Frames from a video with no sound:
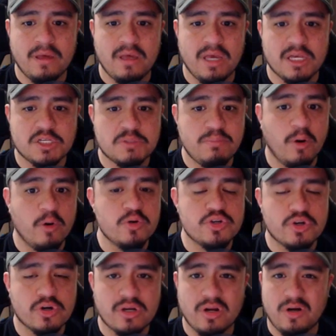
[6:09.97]

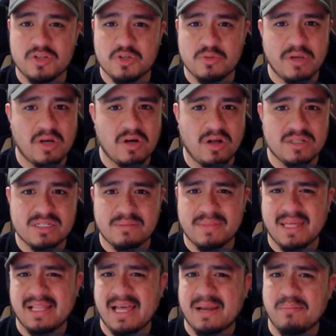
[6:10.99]
Exposure could also be called
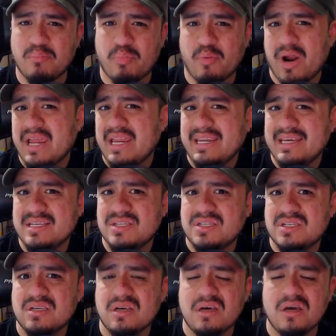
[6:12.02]
something like
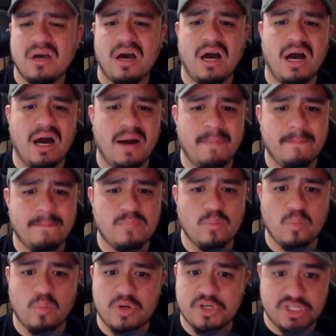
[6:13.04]
brightness,
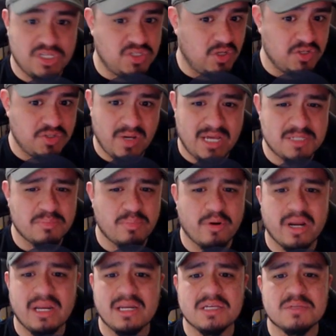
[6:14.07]
which this also has
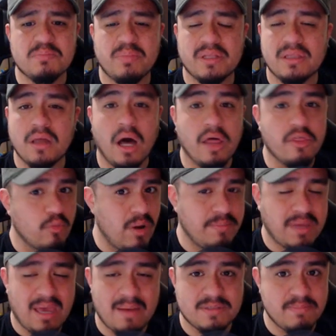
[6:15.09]
brightness, but other
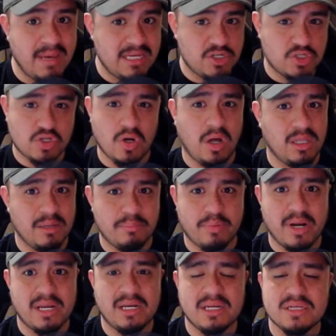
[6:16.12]
webcams may just call it
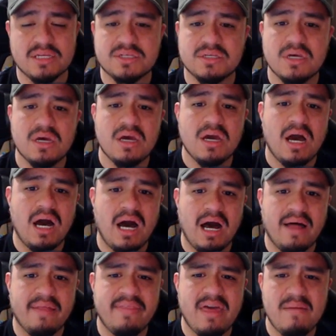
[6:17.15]
brightness.
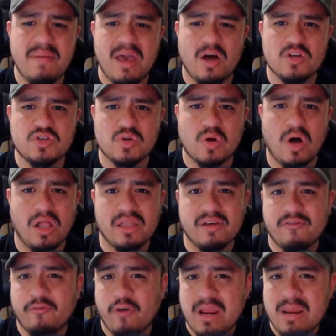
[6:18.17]
They may also call
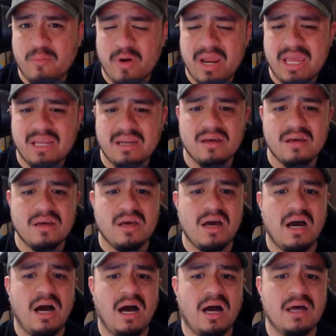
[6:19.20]
it frame rate.
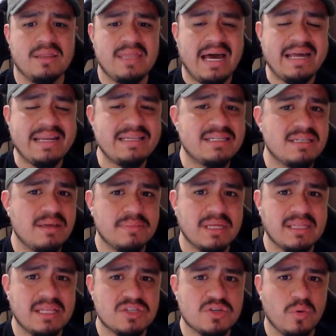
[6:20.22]
That is
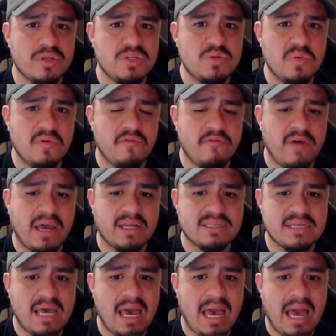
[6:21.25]
something that's going to
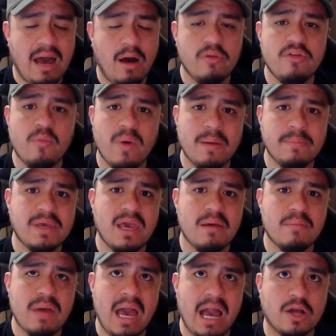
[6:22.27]
affect how the
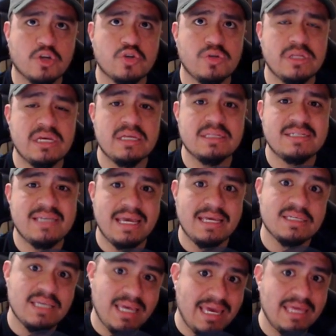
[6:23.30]
webcam actually
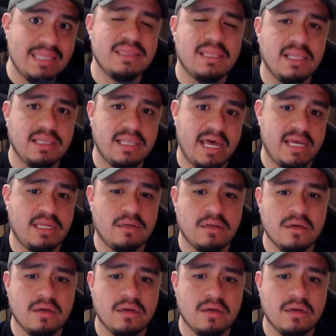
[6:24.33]
takes in the light.